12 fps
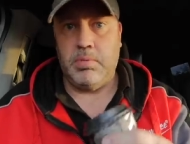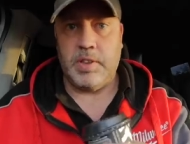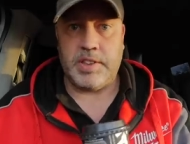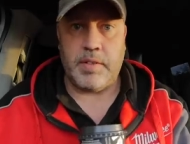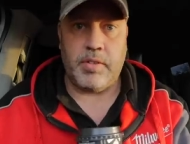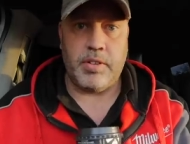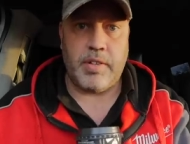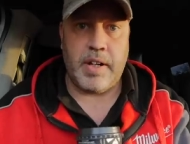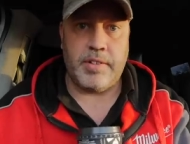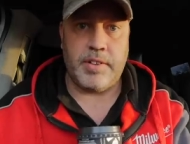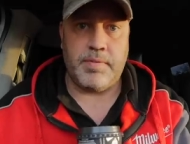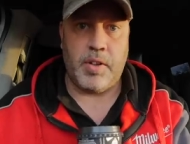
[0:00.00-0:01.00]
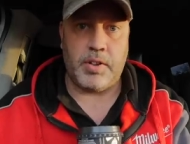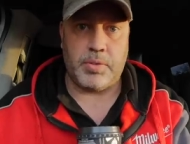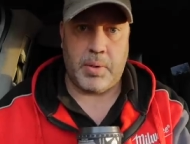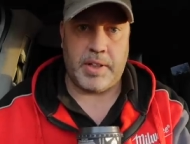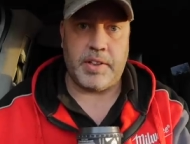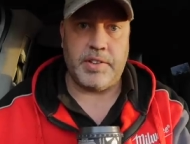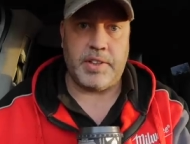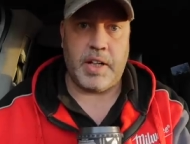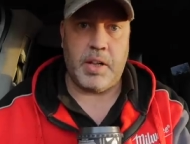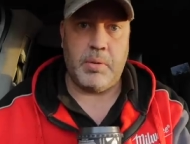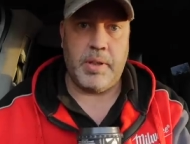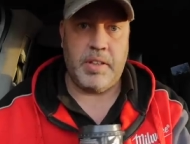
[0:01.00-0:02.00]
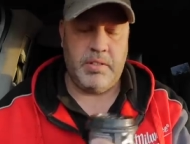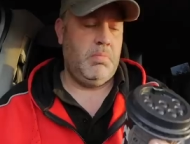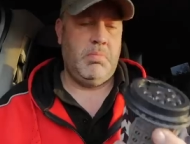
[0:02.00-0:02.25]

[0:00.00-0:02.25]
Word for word: let's have a look around this Volkswagen, shall we?